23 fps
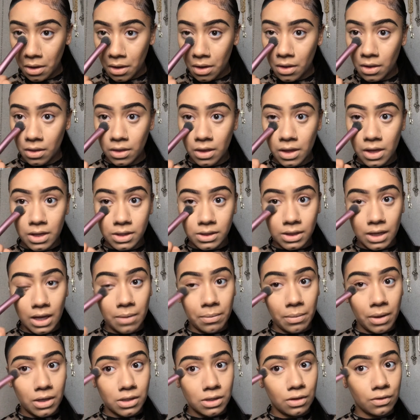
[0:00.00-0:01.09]
This and
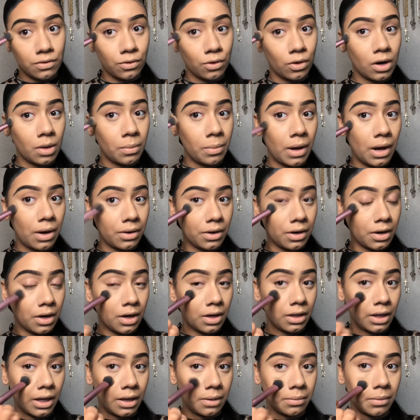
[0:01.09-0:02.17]
my Sephora powder are
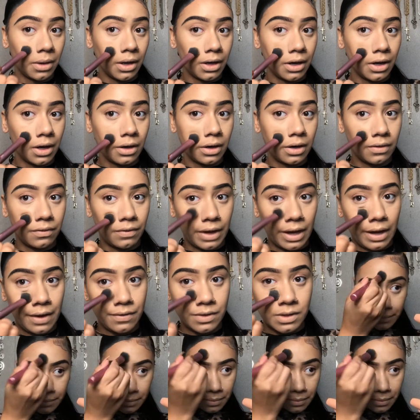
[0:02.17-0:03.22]
like my current faves.